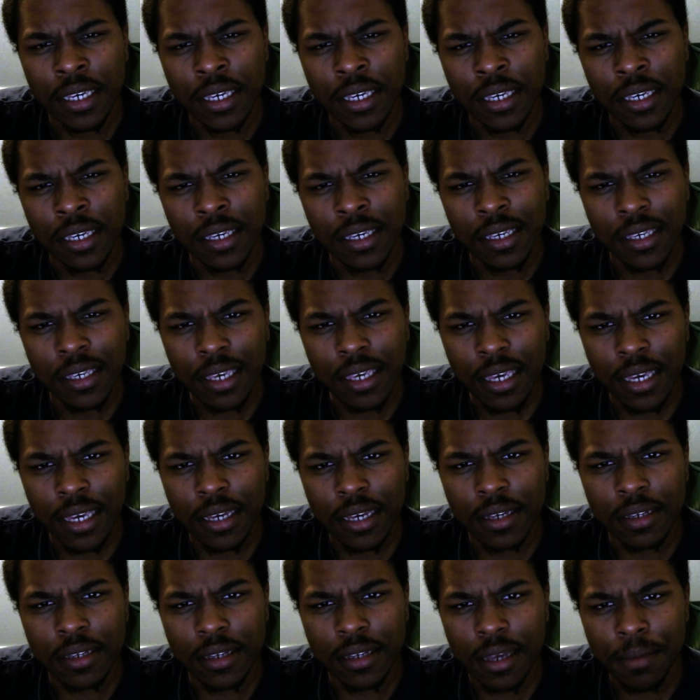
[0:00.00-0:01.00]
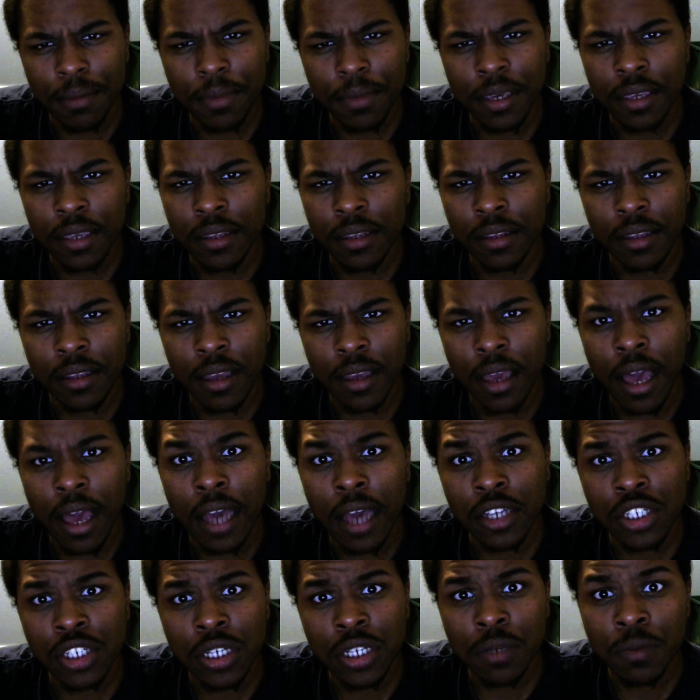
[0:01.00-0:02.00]
yeah, I mean,
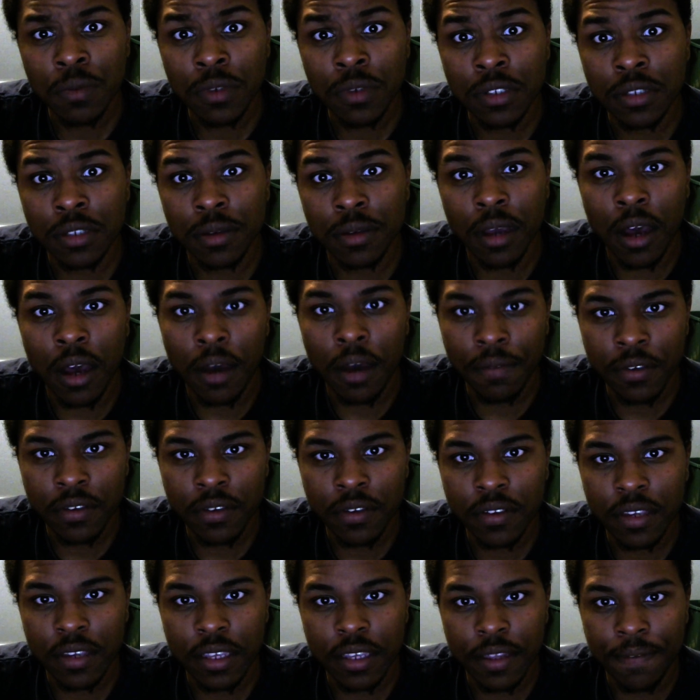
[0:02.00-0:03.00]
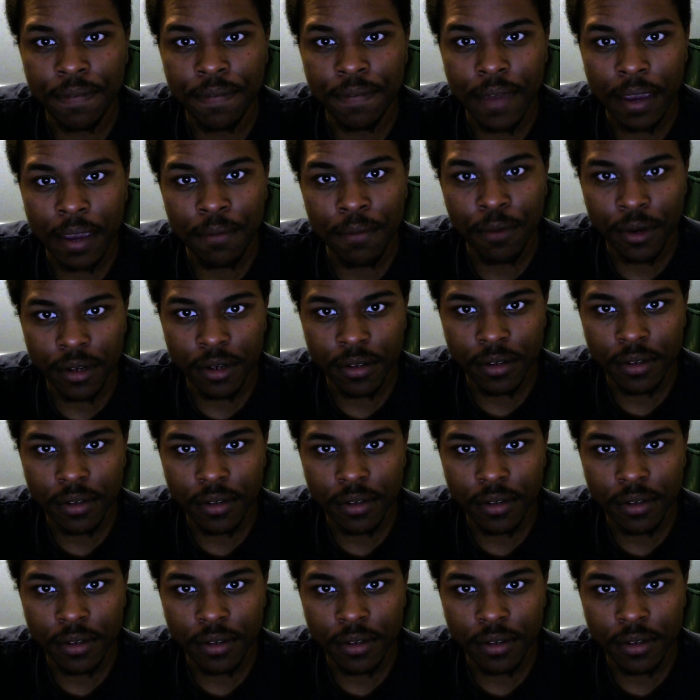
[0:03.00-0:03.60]
Ashi was obviously the favorite